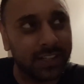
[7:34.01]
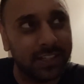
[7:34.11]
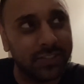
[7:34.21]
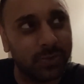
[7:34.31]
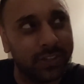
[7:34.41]
and
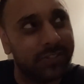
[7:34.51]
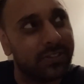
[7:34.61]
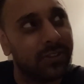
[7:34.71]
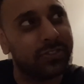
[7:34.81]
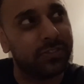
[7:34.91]
this one has
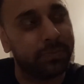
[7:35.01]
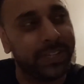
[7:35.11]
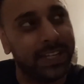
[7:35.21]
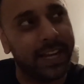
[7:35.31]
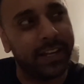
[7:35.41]
lots of
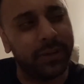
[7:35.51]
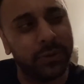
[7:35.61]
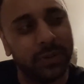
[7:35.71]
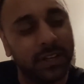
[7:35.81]
piano,